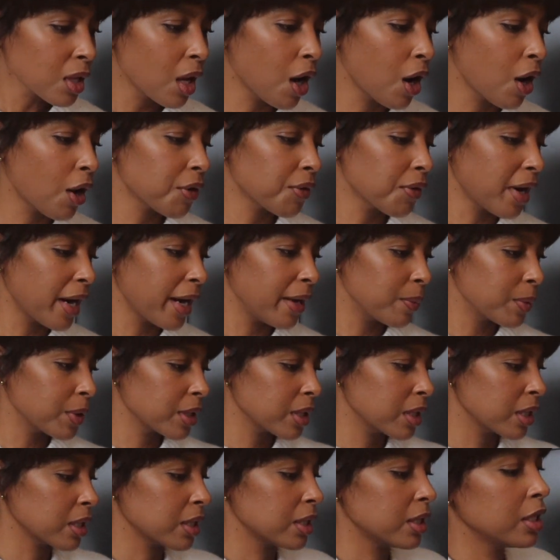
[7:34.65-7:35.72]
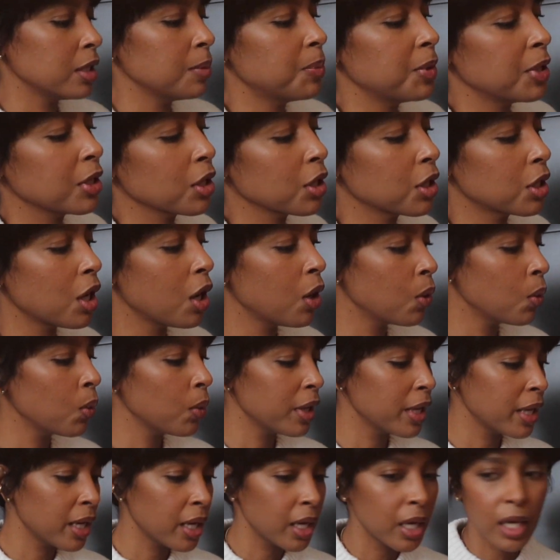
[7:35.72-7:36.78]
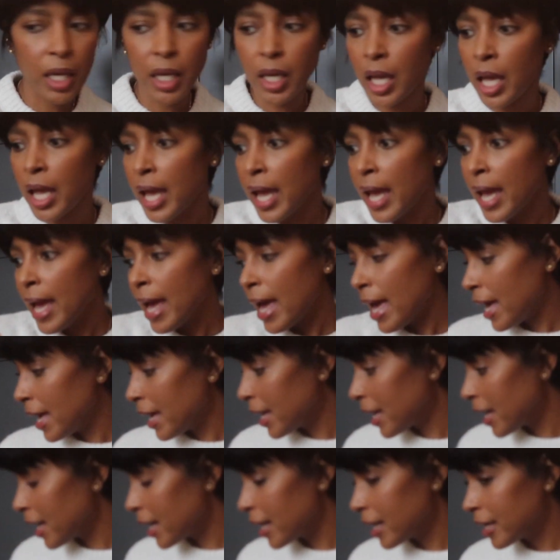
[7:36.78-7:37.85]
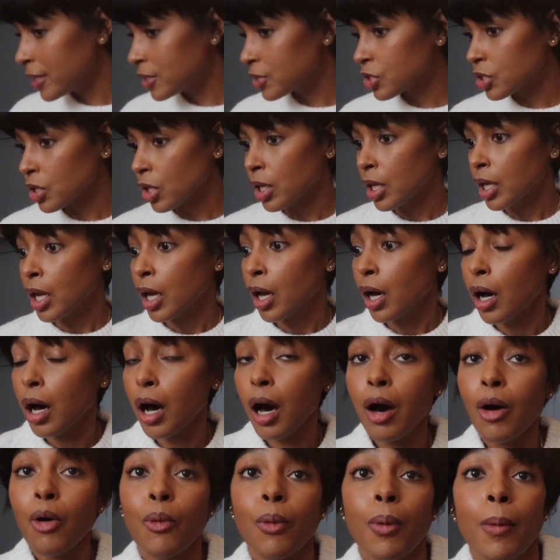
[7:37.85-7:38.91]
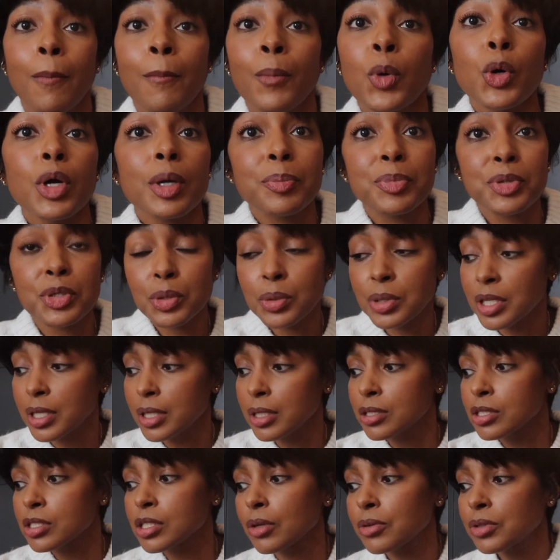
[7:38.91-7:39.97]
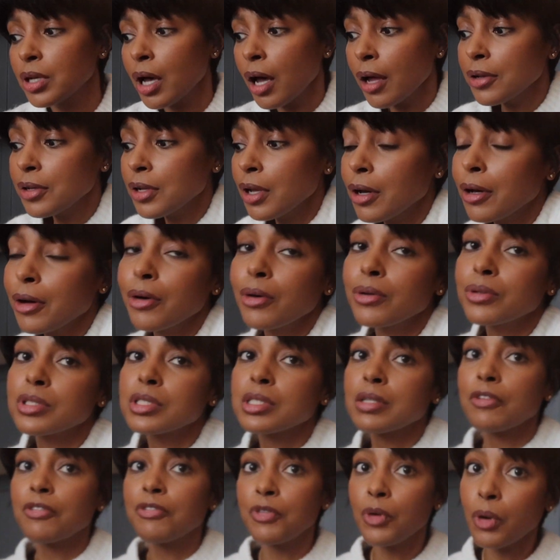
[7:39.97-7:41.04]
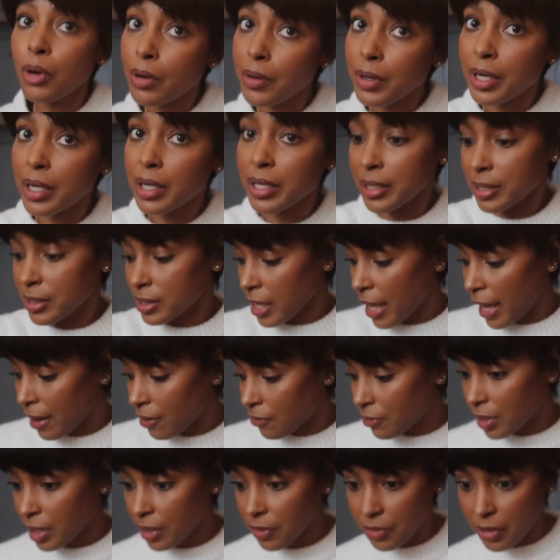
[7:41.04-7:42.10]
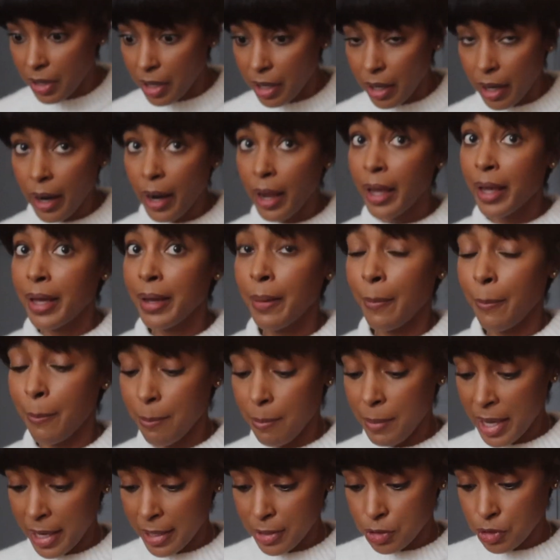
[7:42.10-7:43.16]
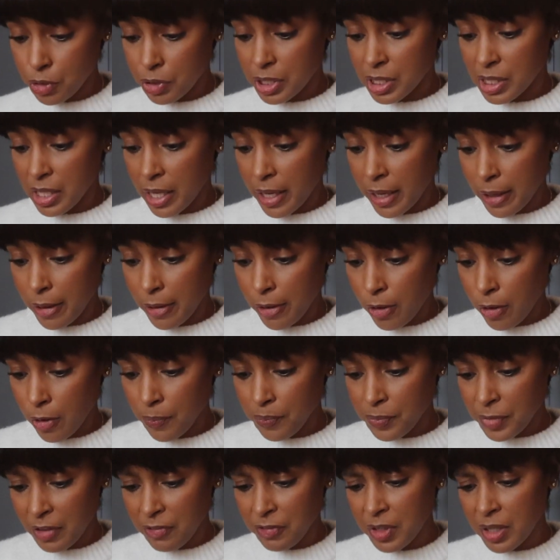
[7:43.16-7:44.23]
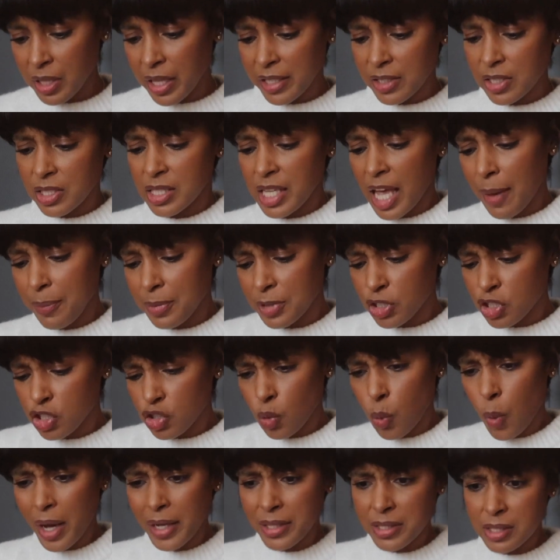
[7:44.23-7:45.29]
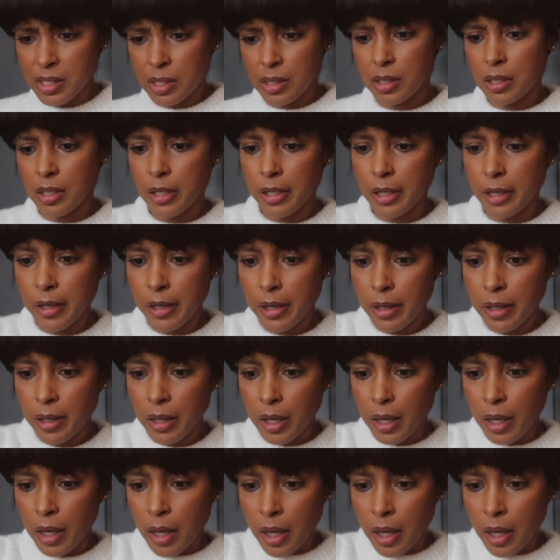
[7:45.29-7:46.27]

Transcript: All right, we're gonna keep it going. And oh, more beauty. So y'all know Sephora is having their major sale. I feel like this happens twice a year.